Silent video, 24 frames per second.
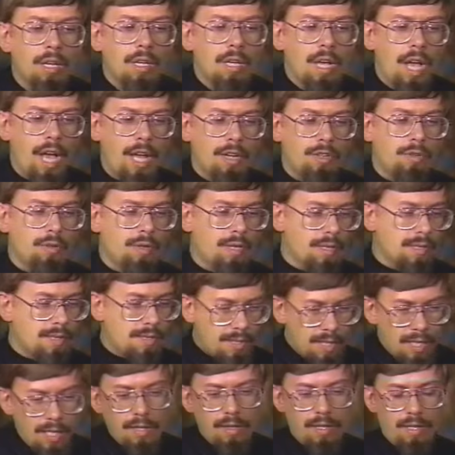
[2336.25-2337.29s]
and you can
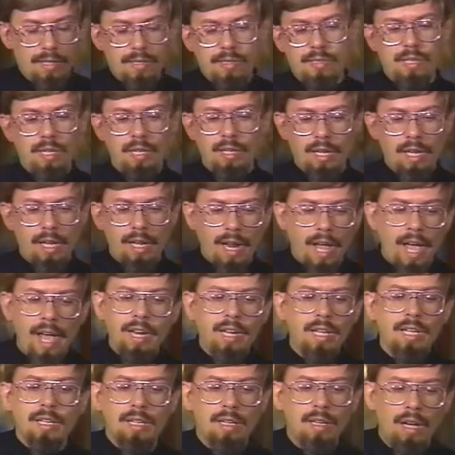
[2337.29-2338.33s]
see this in
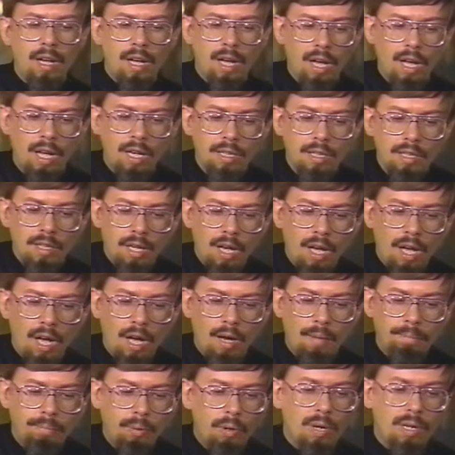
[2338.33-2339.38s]
any
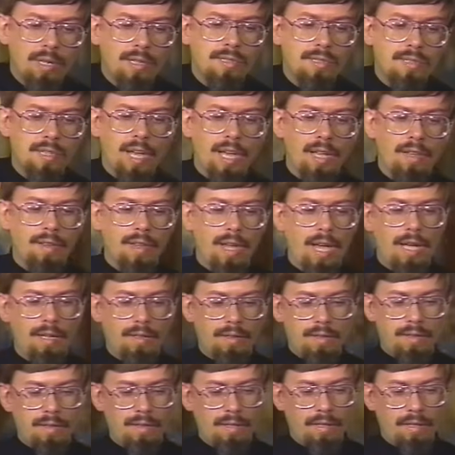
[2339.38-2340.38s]
books that